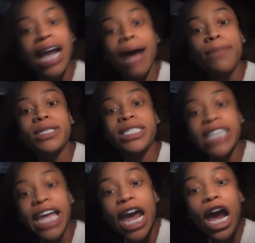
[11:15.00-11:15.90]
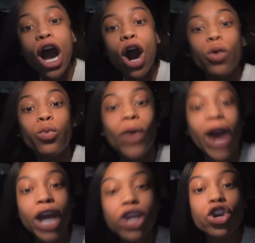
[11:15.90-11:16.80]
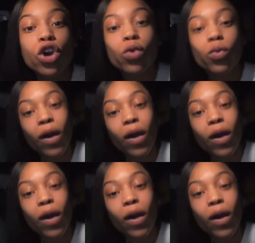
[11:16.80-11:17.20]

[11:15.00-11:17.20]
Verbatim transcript: leave y'all comments down below. Let me know what y'all think when it comes to